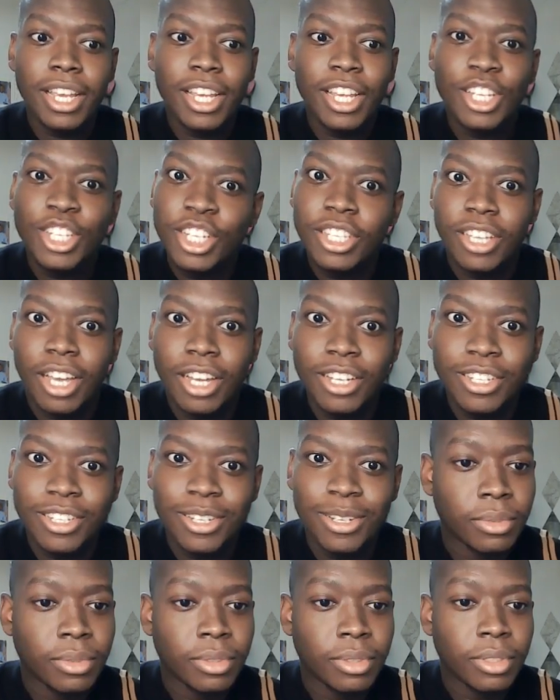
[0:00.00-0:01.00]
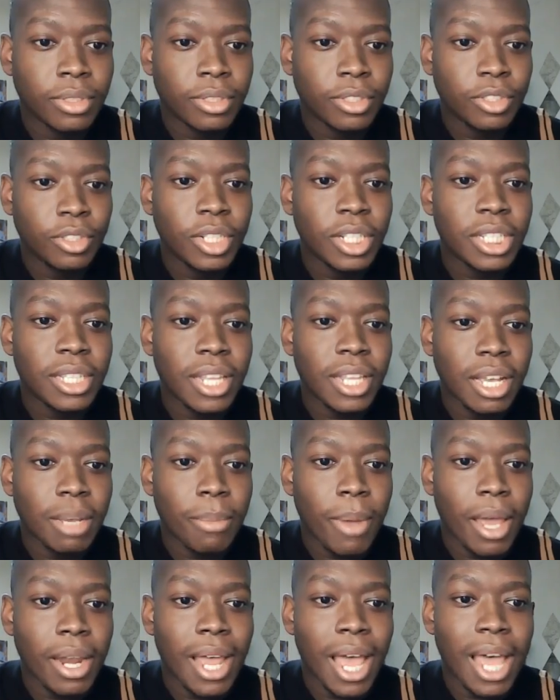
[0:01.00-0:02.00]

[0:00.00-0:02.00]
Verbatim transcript: she touched them you just think about it.